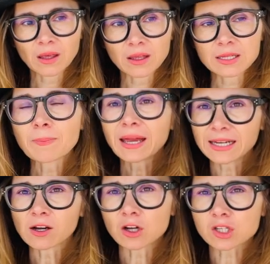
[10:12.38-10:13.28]

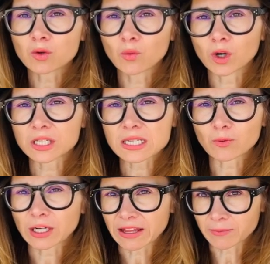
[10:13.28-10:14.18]
Depending also
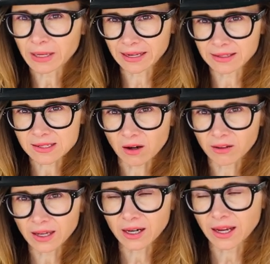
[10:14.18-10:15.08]
what other planets are
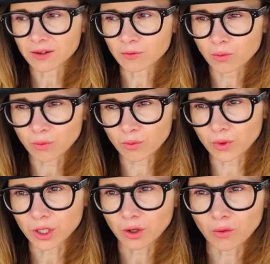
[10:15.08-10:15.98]
there, and
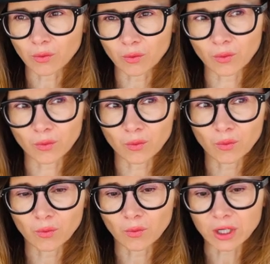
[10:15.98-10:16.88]
you know
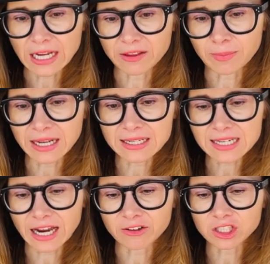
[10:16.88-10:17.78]
what other planets
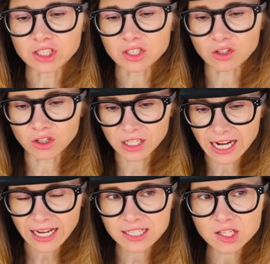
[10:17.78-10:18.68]
Chiron
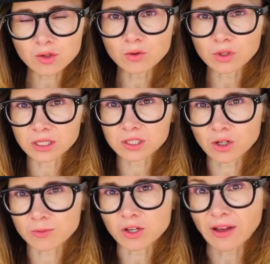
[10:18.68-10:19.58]
connects to in
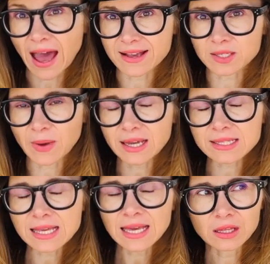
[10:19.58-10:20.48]
terms of aspects.